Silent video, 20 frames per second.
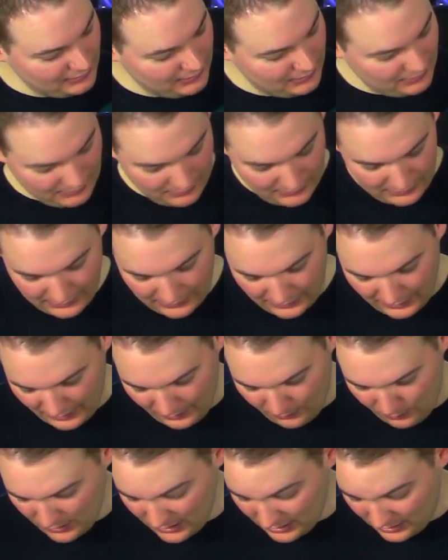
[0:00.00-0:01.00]

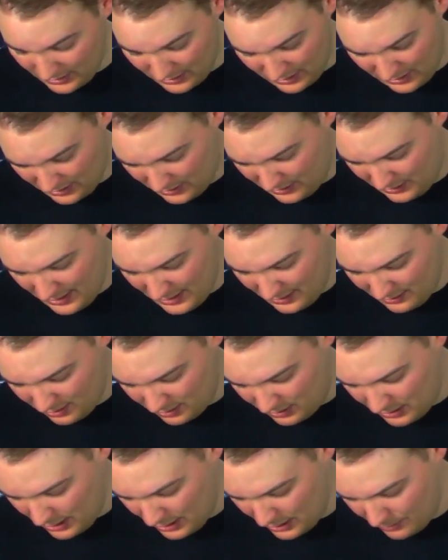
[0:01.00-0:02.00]
Okay, what's there to
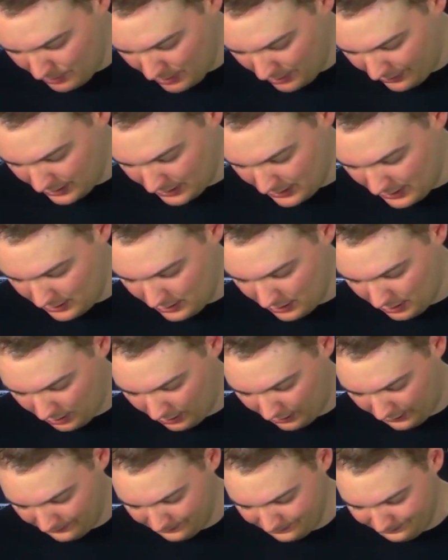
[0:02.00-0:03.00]
talk about this guitar?